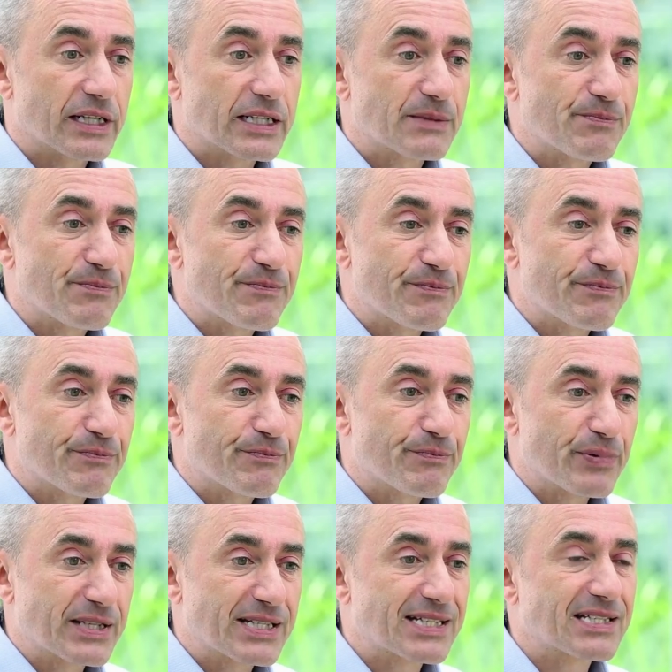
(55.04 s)
that is
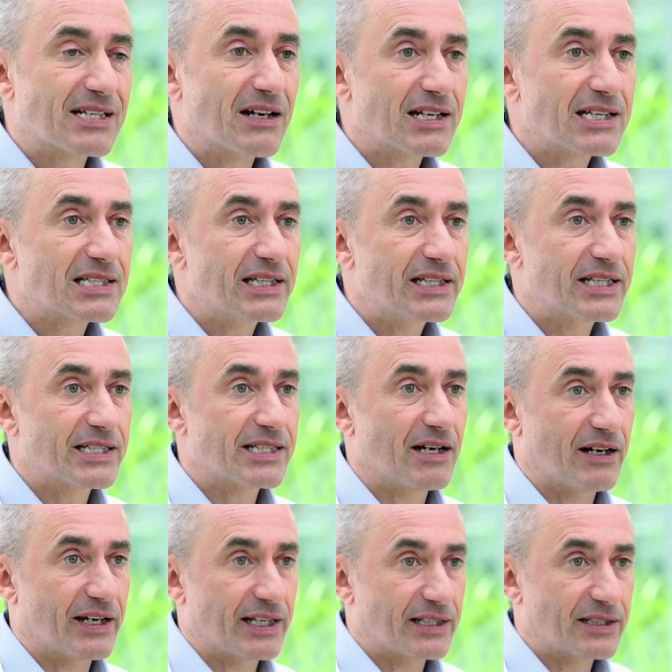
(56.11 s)
precisely
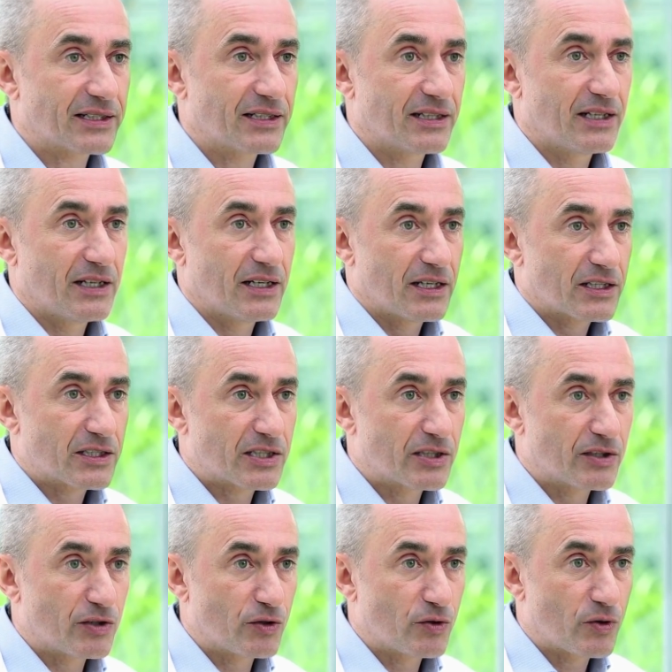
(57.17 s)
designed
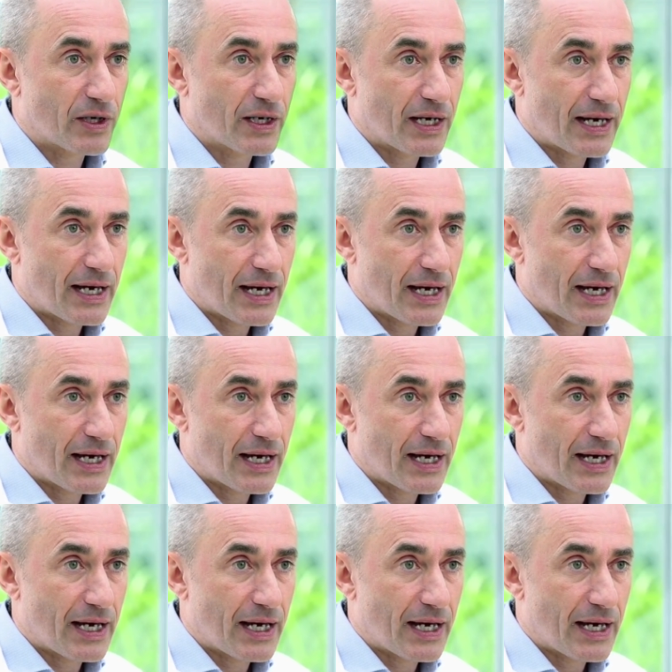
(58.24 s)
to